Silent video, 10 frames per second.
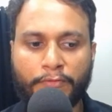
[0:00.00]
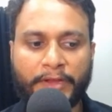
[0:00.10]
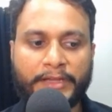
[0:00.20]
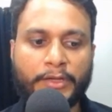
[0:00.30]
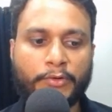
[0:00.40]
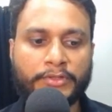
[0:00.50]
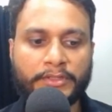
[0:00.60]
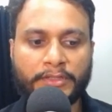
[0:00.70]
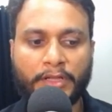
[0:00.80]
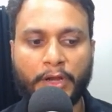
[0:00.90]
to find out
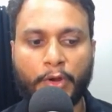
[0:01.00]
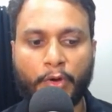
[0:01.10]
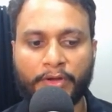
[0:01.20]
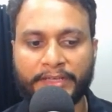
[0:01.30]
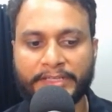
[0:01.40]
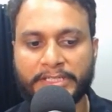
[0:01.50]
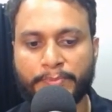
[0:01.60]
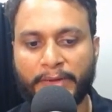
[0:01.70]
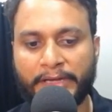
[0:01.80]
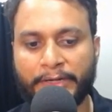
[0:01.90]
the
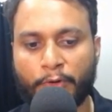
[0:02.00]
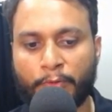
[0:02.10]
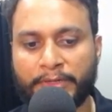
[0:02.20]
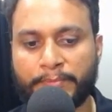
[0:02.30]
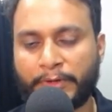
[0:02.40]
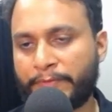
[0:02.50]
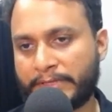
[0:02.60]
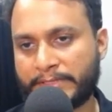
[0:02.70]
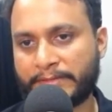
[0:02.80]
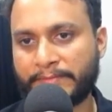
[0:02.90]
longest palindromic
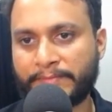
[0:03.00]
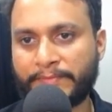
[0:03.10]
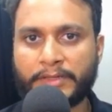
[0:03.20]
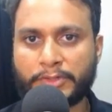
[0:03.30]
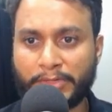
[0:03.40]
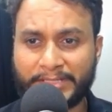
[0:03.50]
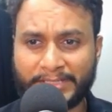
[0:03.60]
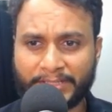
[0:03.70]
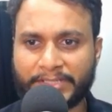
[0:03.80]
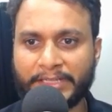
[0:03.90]
prefix. So let's
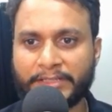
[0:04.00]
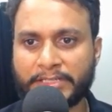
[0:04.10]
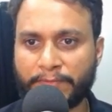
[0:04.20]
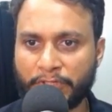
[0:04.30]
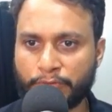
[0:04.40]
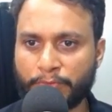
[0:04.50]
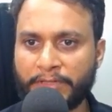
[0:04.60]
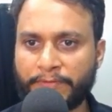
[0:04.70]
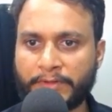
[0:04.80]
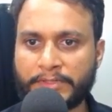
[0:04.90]
understand this
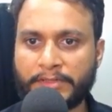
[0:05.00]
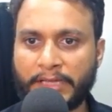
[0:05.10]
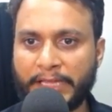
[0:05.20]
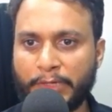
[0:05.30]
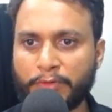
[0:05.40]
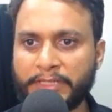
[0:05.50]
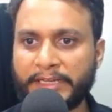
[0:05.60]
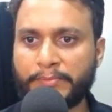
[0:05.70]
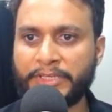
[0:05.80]
visually first. I know that